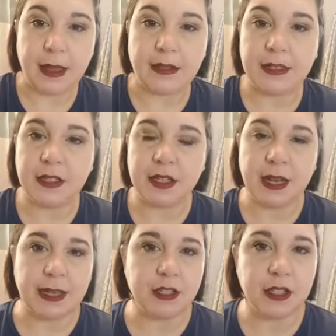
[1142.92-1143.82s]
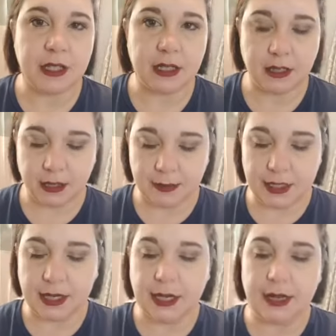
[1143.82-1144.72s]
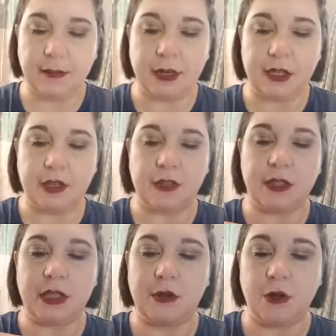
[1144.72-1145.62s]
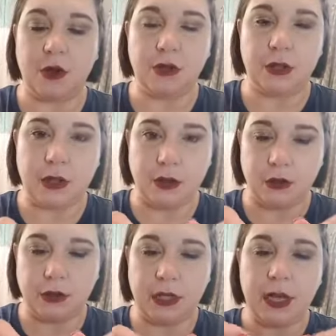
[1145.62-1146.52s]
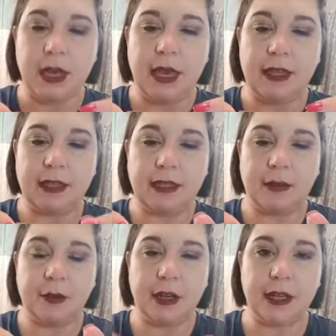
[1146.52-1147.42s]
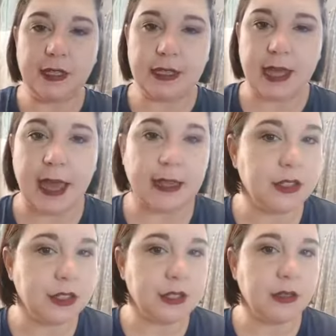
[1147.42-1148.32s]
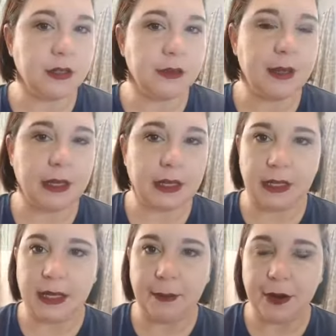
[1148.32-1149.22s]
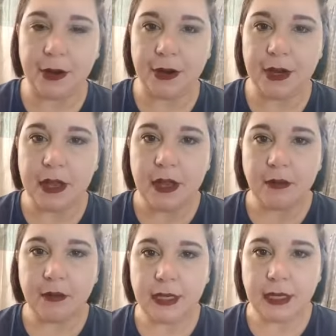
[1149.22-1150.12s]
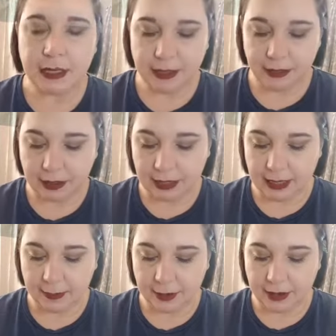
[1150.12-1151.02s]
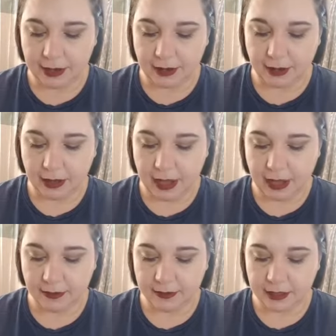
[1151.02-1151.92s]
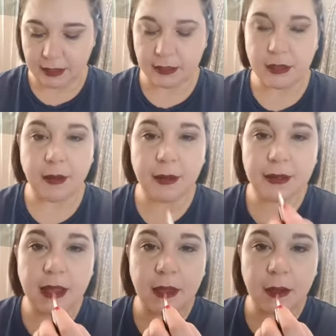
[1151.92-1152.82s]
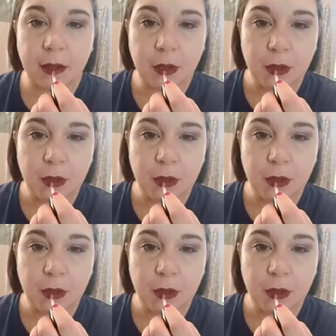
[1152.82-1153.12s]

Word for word: I did Tenacious in the lipstick, and I'm going to use the Rose Gold and the Glimmer Kiss to add just a little bit of glimmer. We need a little glimmer in our lives. How about that?